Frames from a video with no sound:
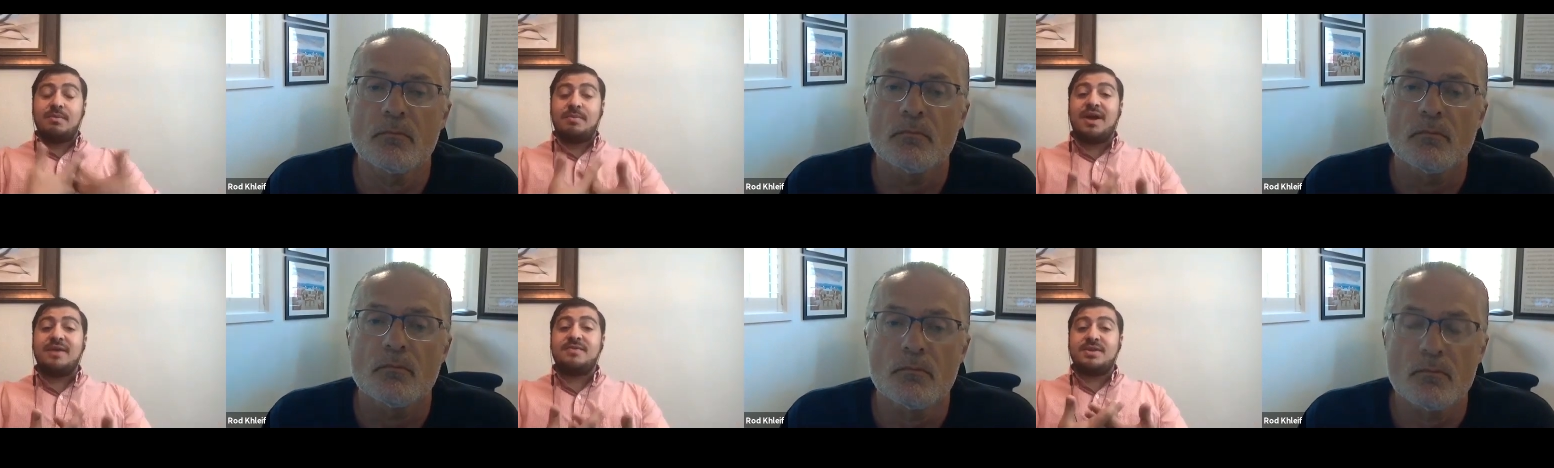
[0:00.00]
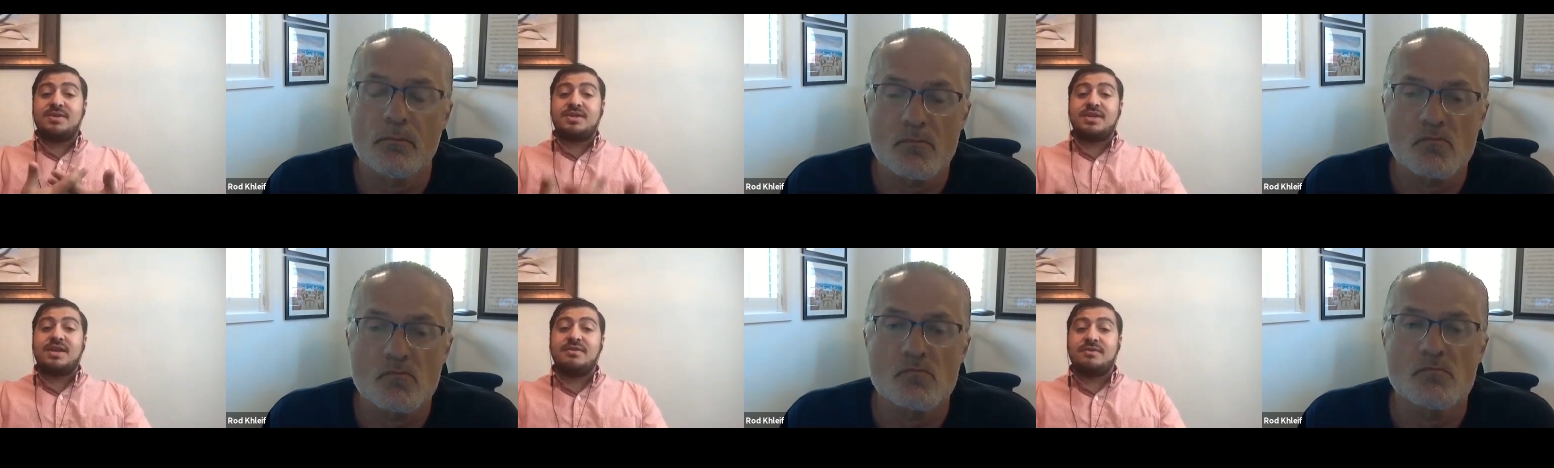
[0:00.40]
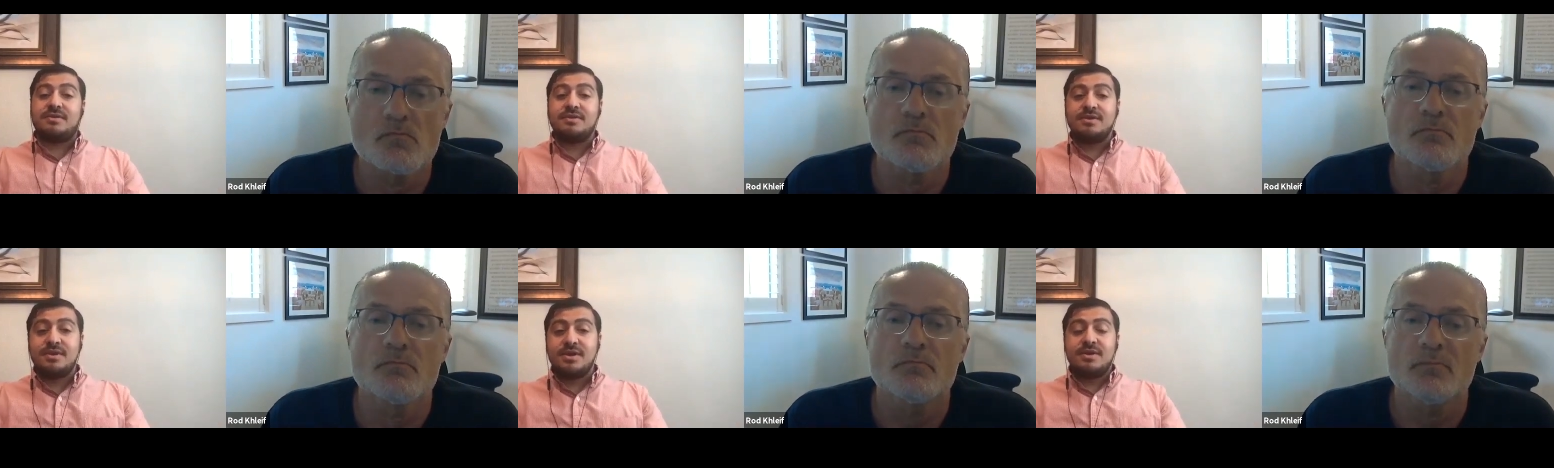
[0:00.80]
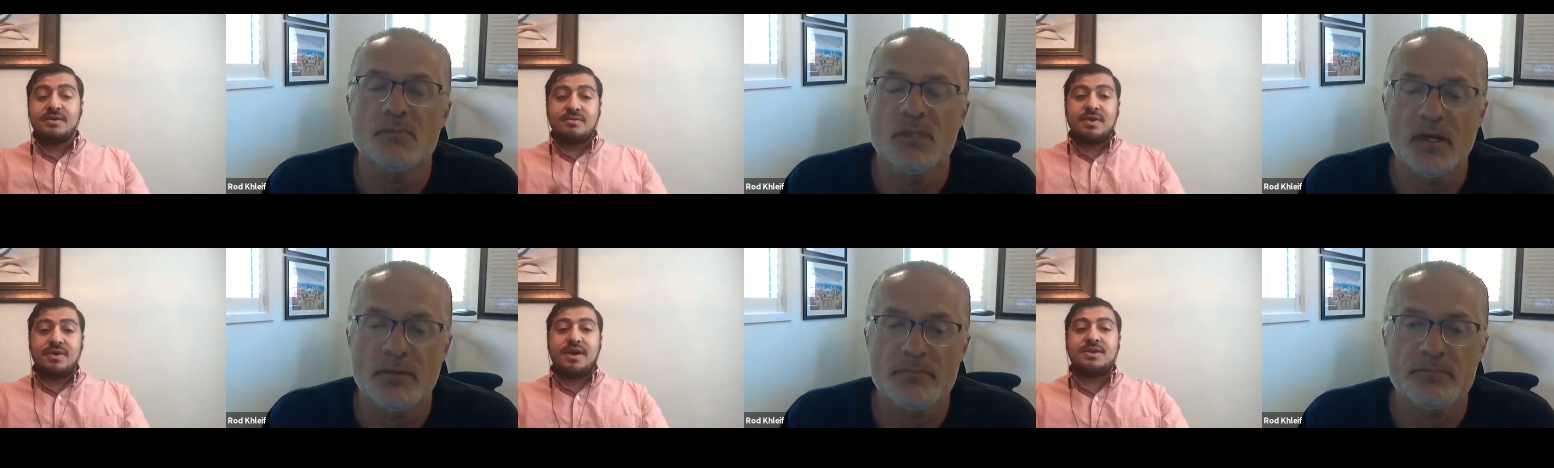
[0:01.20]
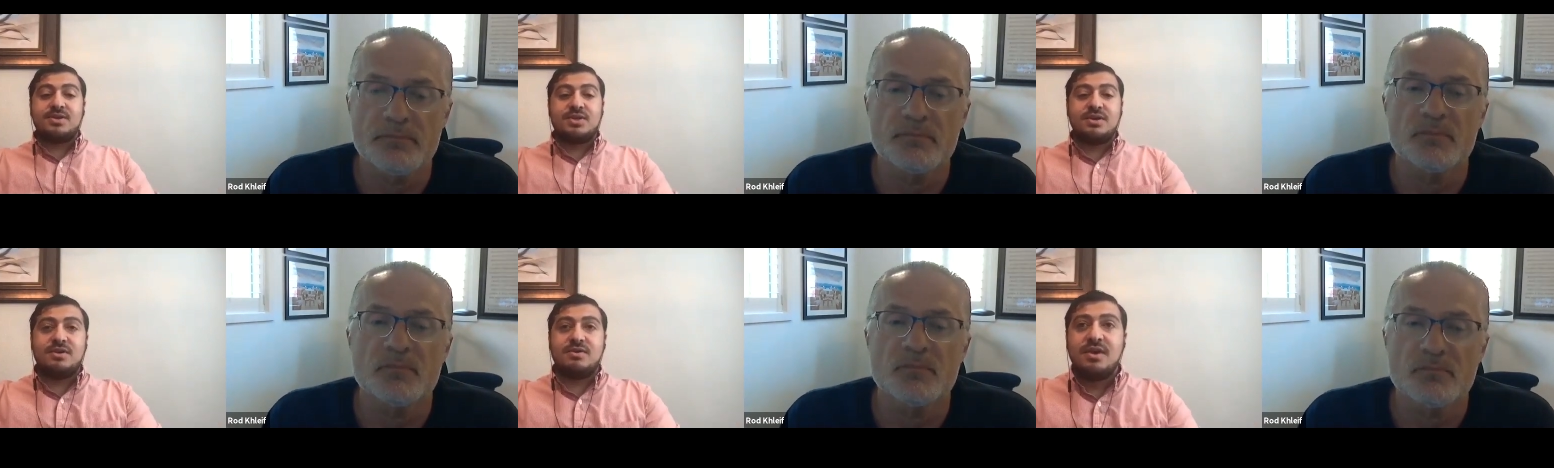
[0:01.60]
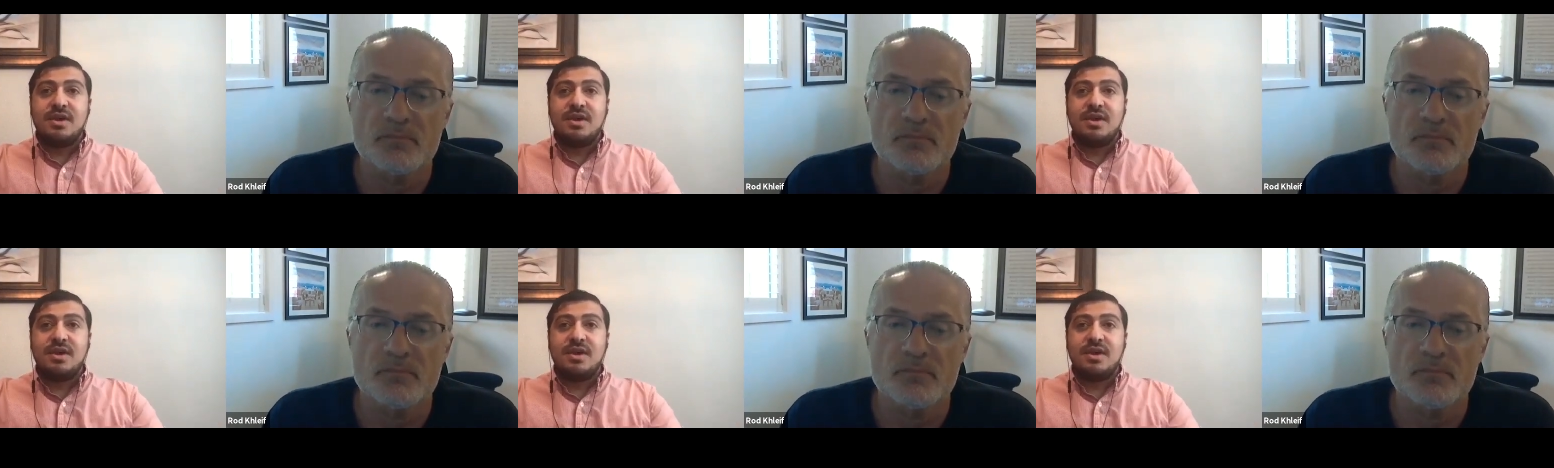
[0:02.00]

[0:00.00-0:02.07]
Speaker 1: these together, yeah. right? And so,